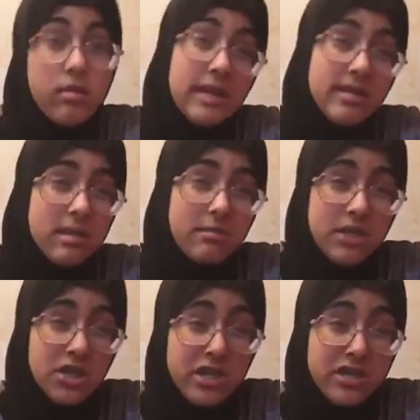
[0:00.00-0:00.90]
Last time
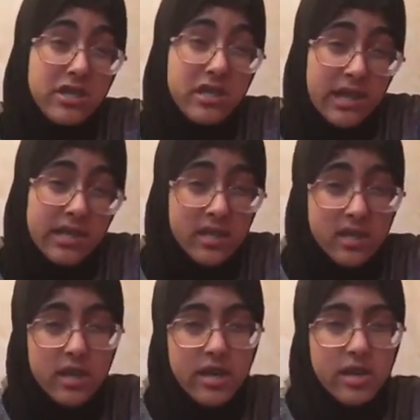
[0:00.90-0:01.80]
I checked,
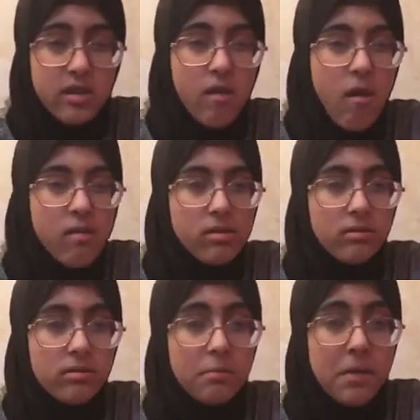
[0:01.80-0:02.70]
99
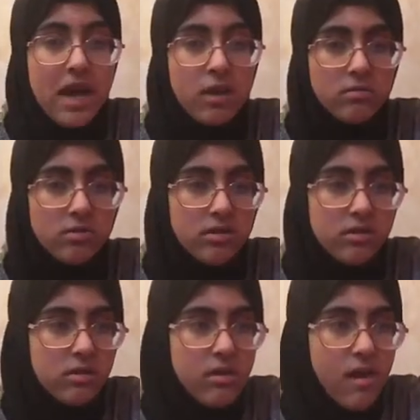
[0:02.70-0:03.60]
pounds.